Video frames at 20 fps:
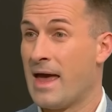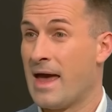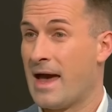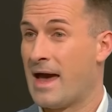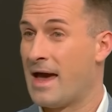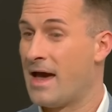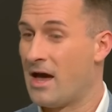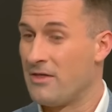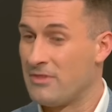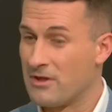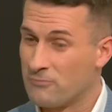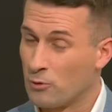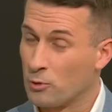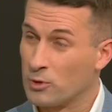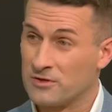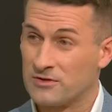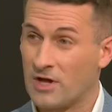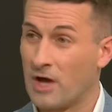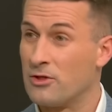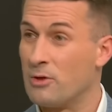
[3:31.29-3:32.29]
and they've
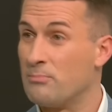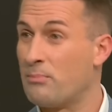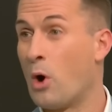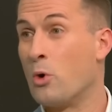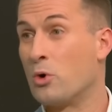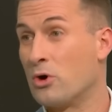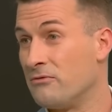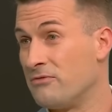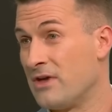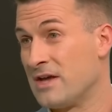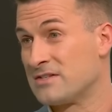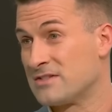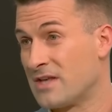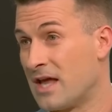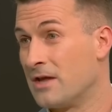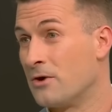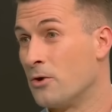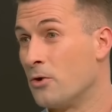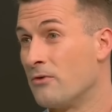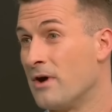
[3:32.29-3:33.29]
already done the bulk of their
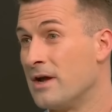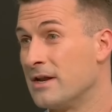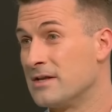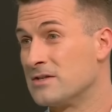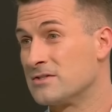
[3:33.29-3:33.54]
selling already.